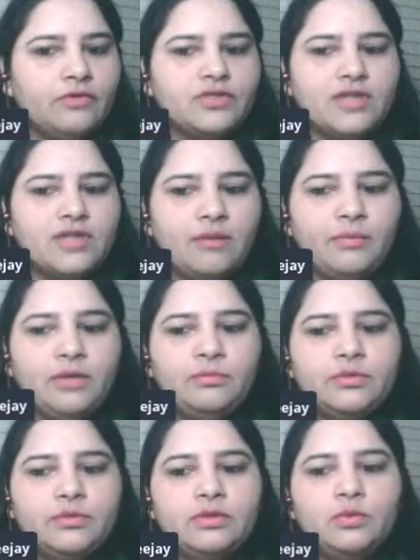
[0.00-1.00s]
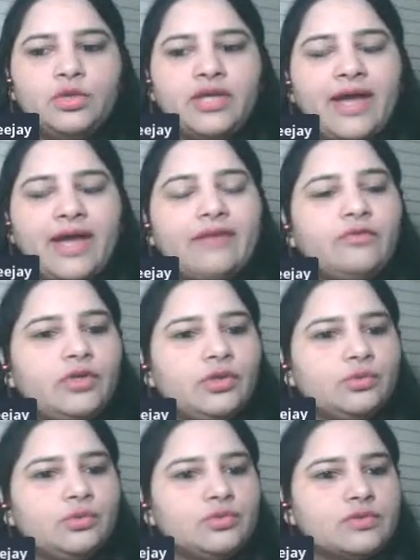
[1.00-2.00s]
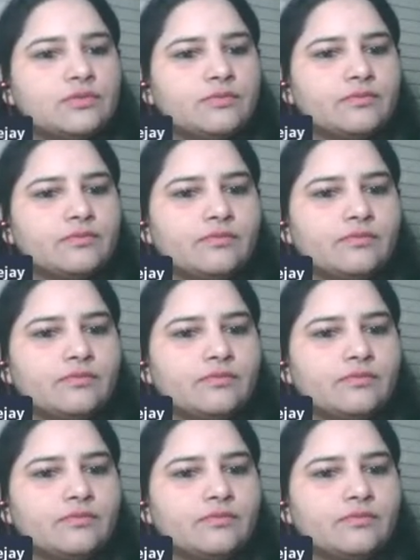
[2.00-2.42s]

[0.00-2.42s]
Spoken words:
For some people, what can be used?